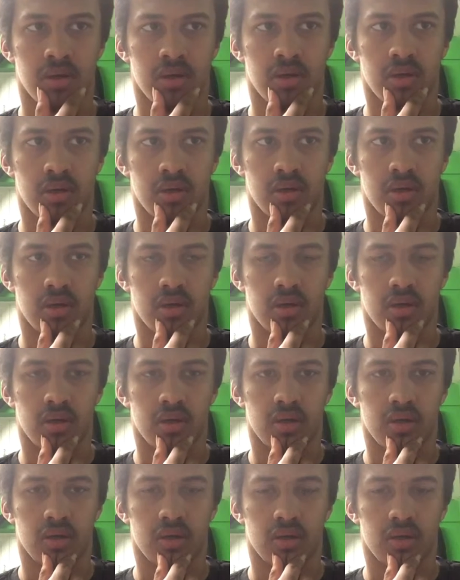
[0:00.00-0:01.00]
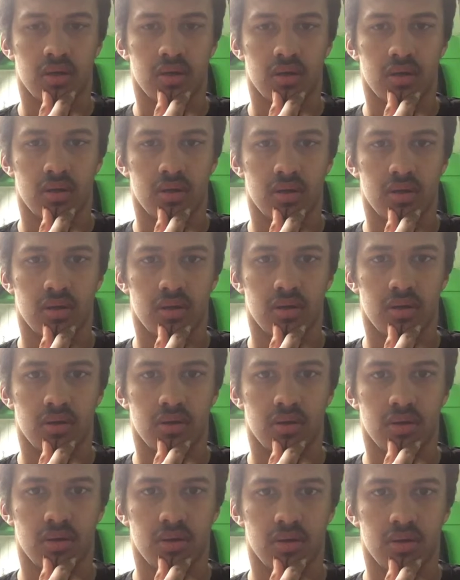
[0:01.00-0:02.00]

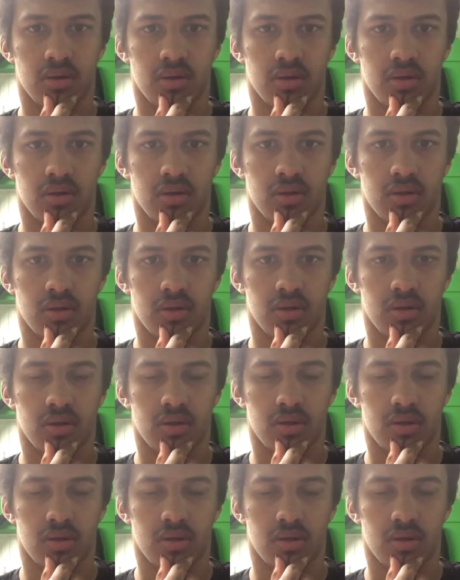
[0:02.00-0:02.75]
[no speech]